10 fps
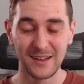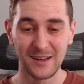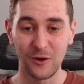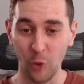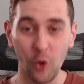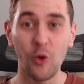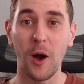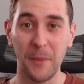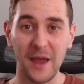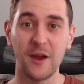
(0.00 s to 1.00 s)
Grow
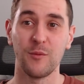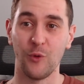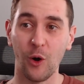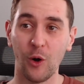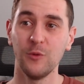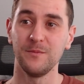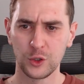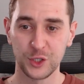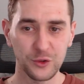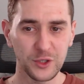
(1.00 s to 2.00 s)
a pair, bro.
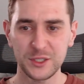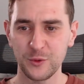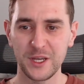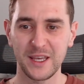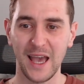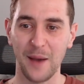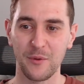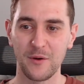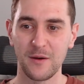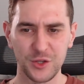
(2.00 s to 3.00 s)
So let's recap.
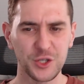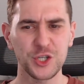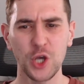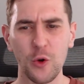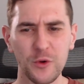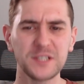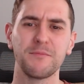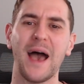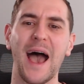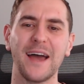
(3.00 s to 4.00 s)
The show is
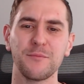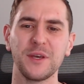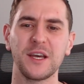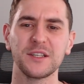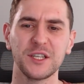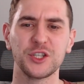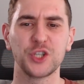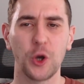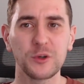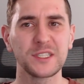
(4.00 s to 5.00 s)
bad because it
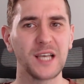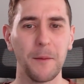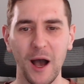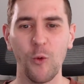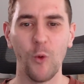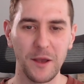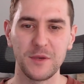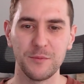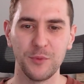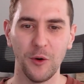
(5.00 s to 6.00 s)
jokes about white
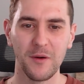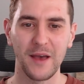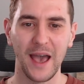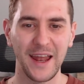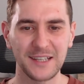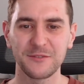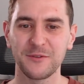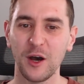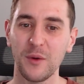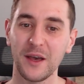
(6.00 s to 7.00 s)
people and has
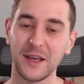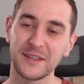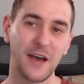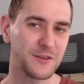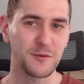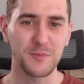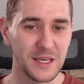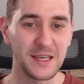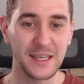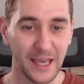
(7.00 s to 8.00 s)
Velma and Daphne
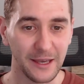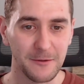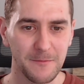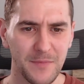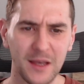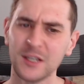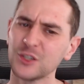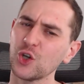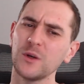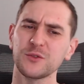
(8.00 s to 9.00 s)
being gay.
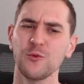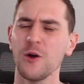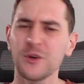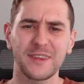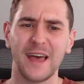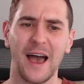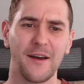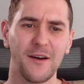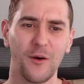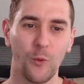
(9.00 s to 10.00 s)
So what's wrong with
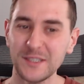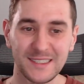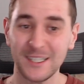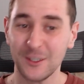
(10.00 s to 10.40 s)
that? What's the